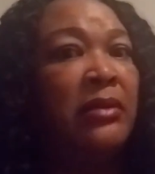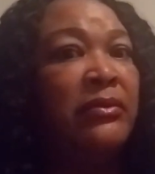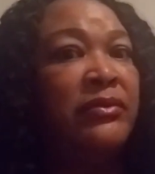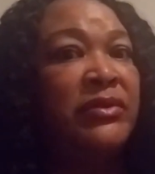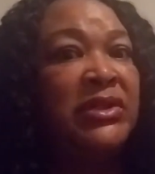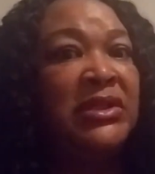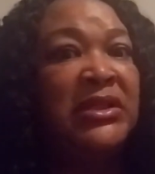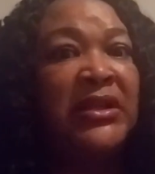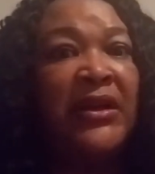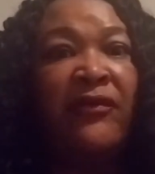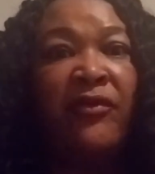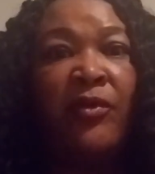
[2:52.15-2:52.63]

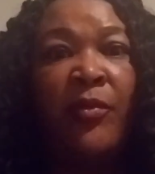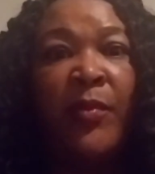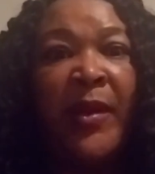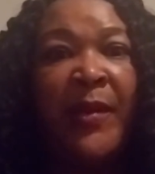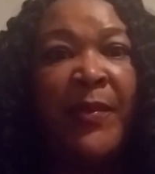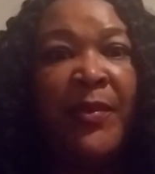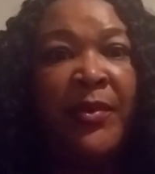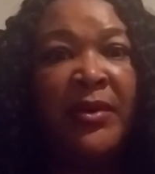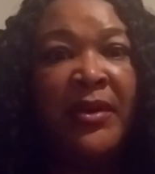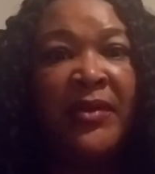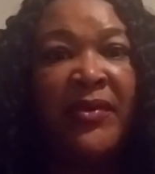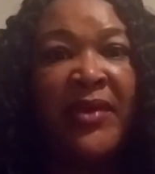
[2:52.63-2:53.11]
several
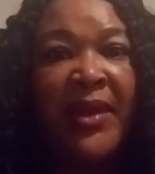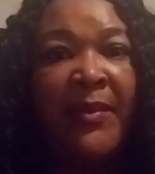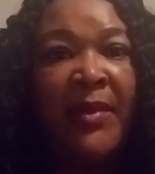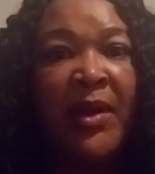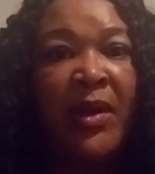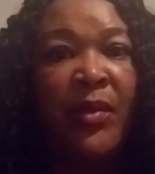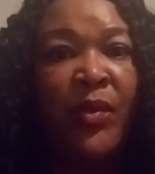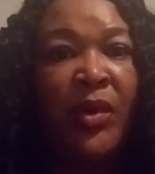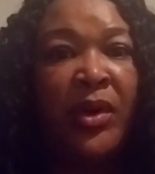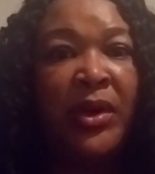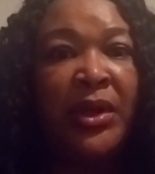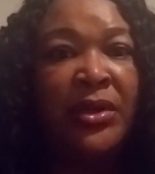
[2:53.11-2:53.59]
people that they
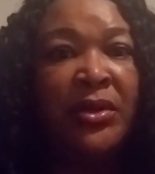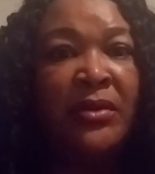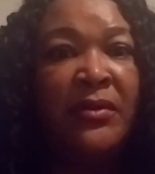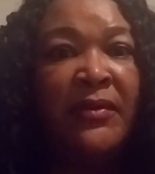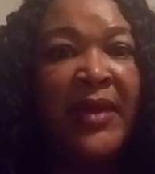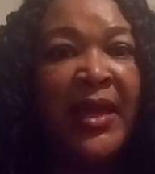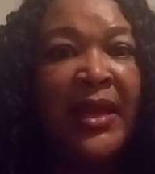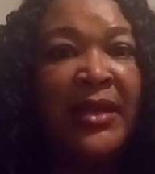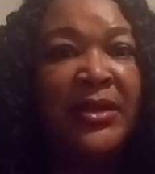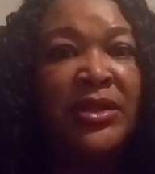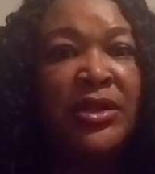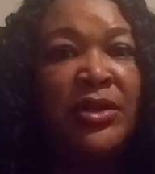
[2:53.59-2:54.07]
may want to do
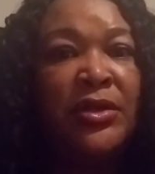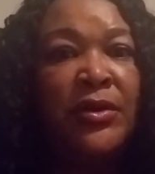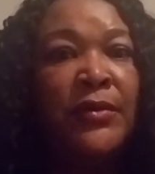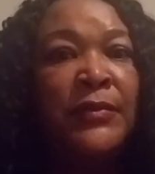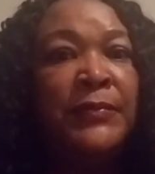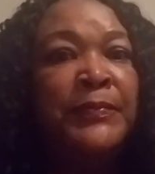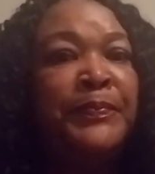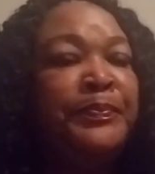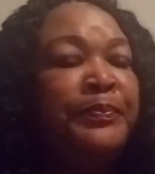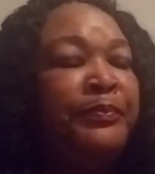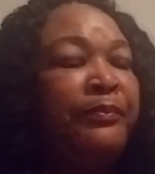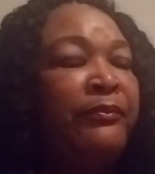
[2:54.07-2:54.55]
that
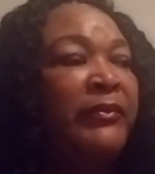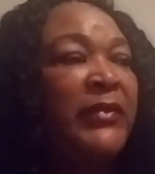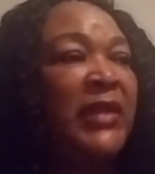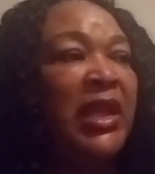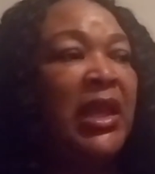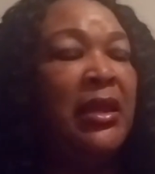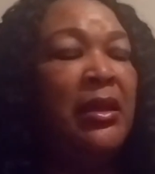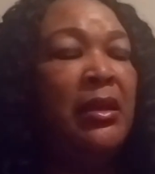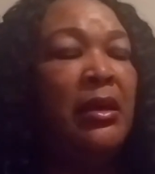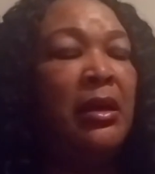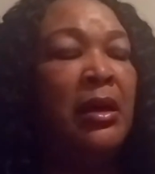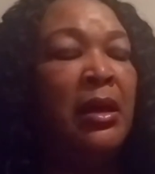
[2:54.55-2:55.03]
to.
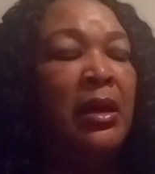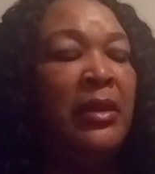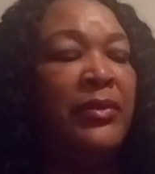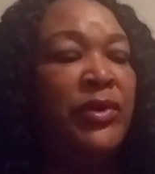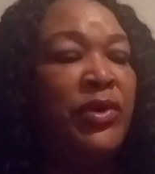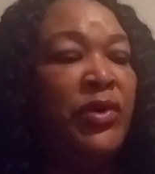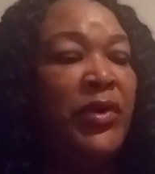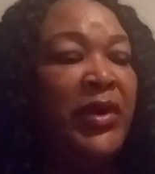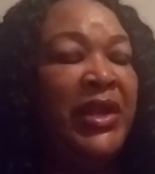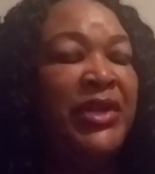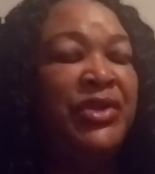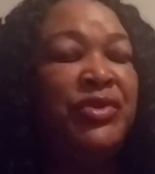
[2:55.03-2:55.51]

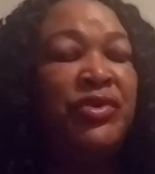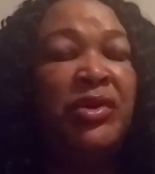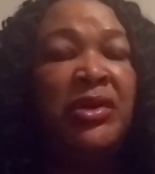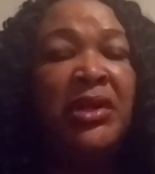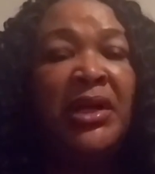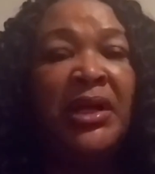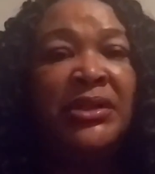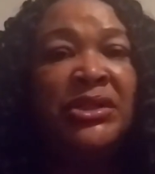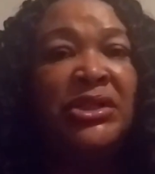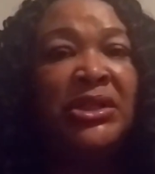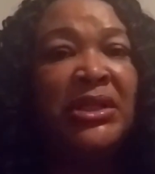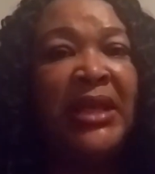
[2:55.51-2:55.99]
Your
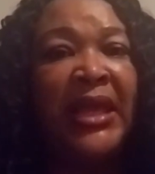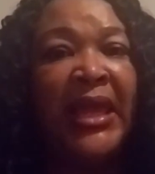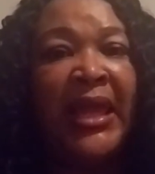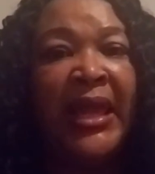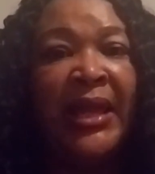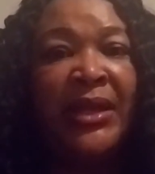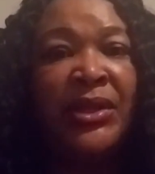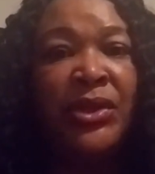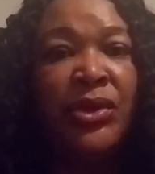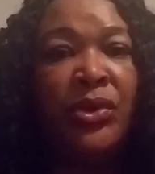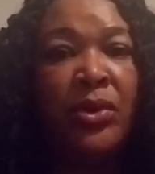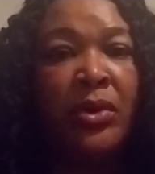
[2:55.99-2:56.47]
introduction
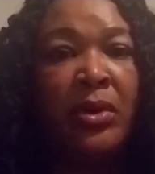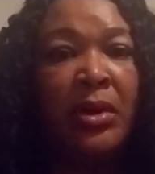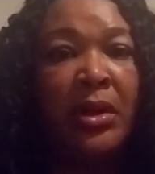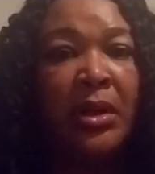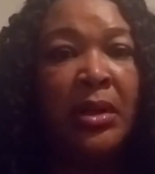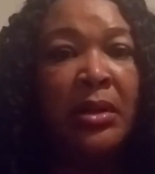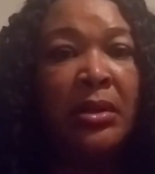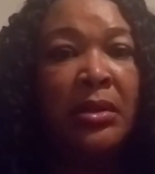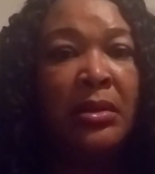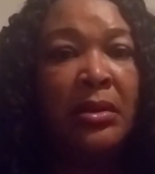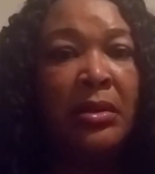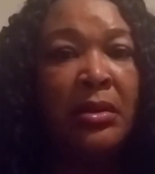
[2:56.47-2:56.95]
and
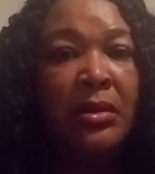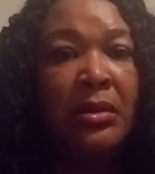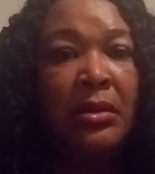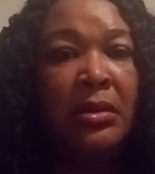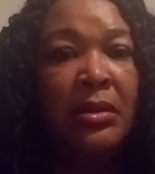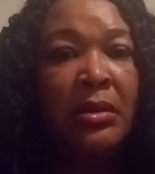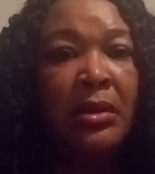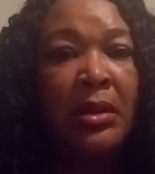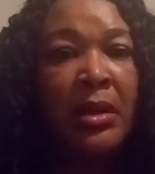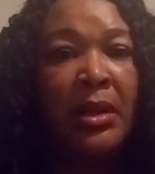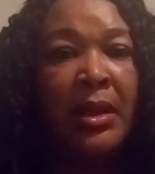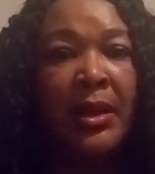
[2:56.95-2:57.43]
your
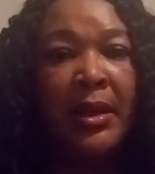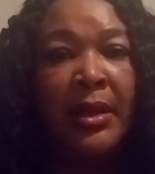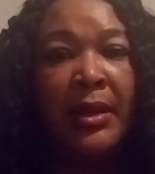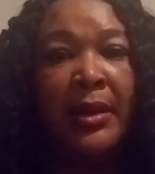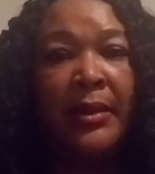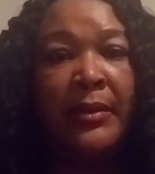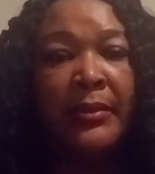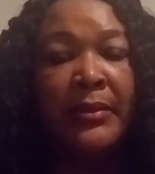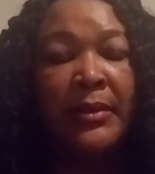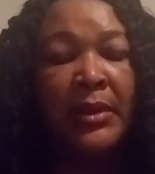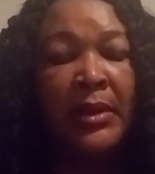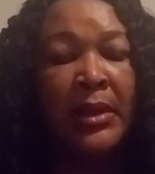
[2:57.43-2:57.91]

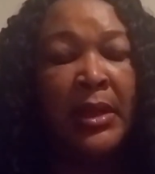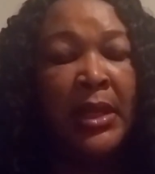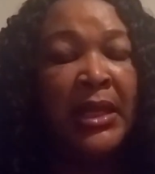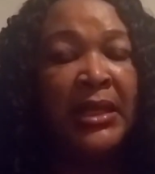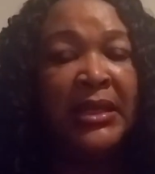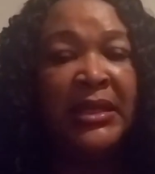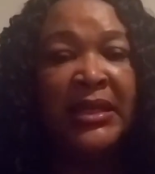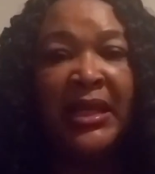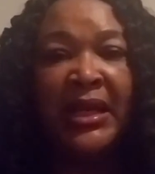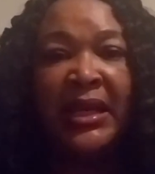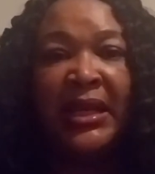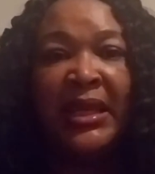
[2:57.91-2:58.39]

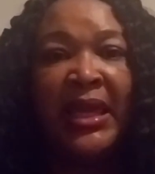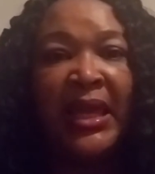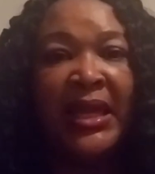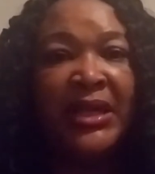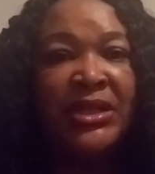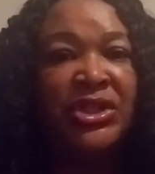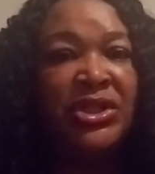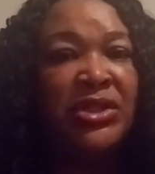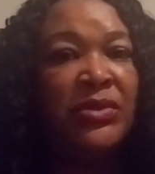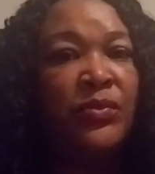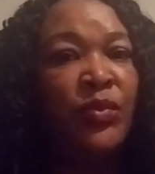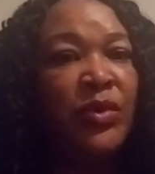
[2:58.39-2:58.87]

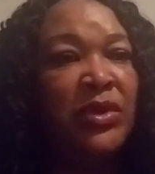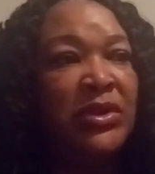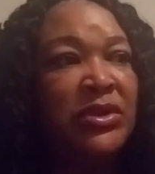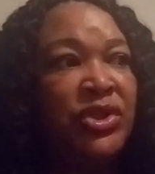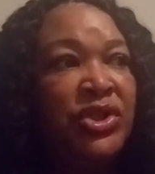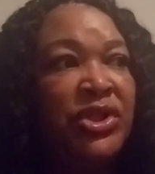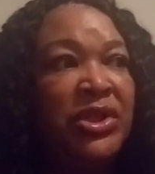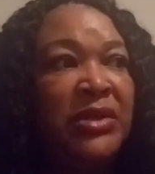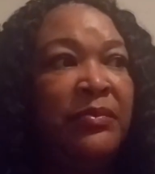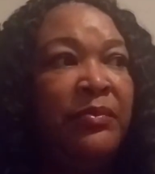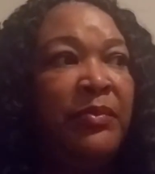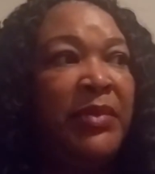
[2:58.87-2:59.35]
dedication, which
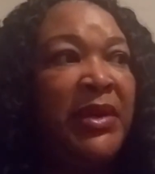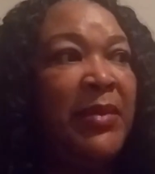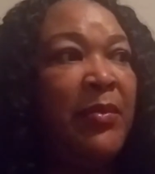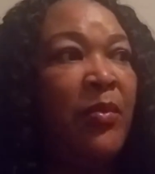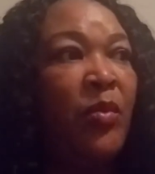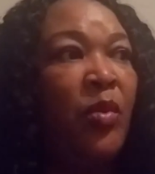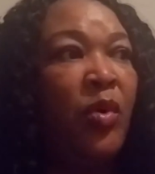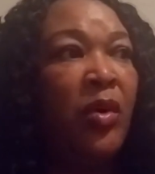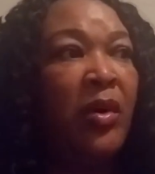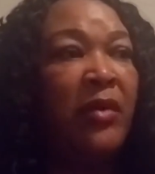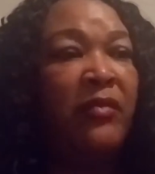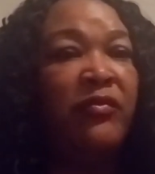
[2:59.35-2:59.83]
shouldn't be
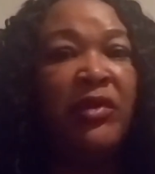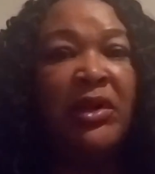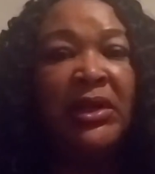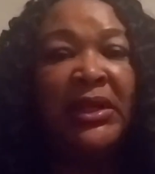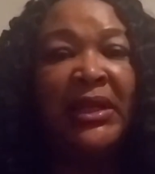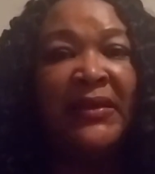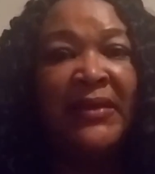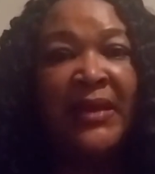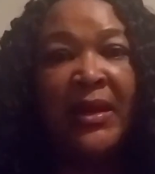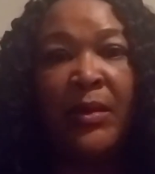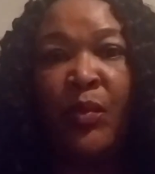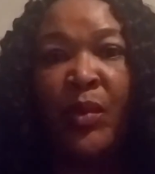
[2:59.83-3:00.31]
more
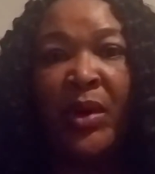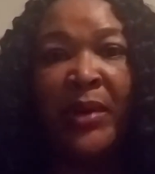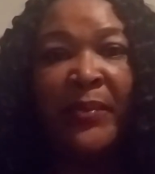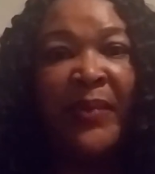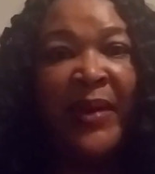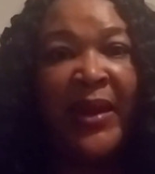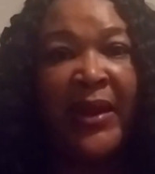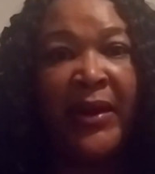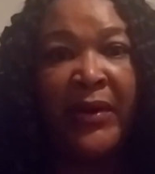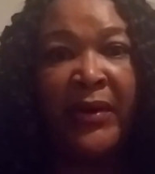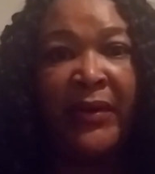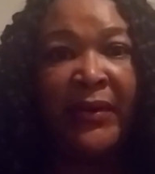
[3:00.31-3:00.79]
really than one
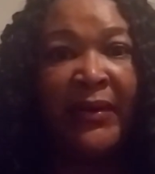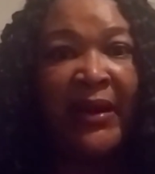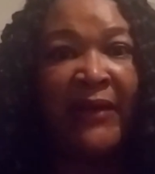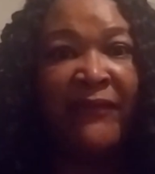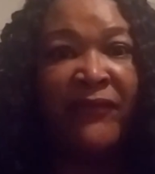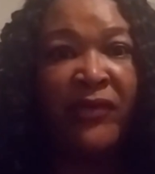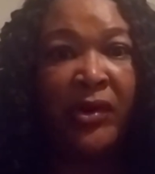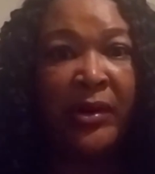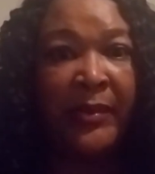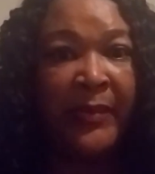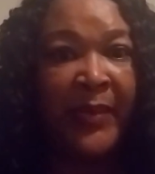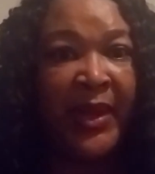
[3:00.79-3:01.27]

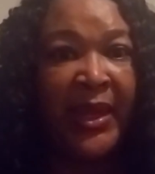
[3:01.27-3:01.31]
paragraph on a